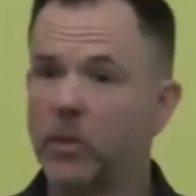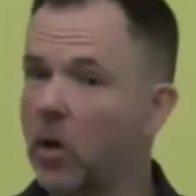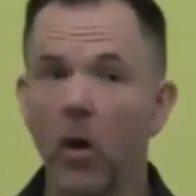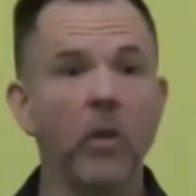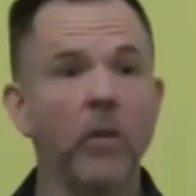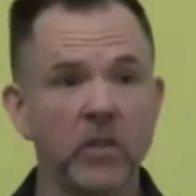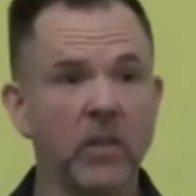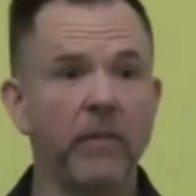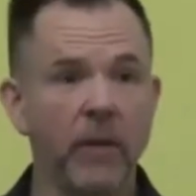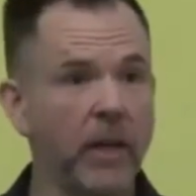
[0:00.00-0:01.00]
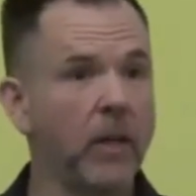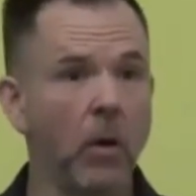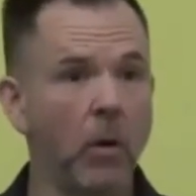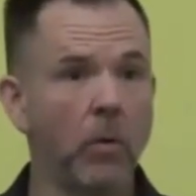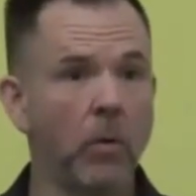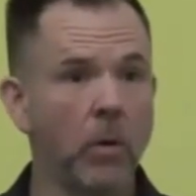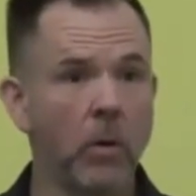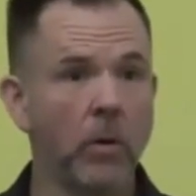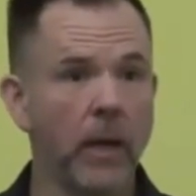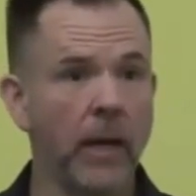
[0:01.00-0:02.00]
and all the stuff I know,
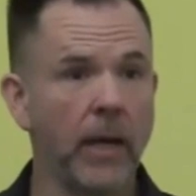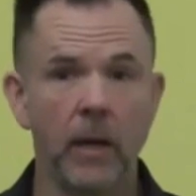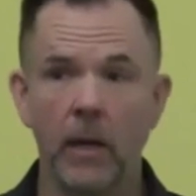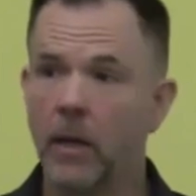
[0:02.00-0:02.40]
okay?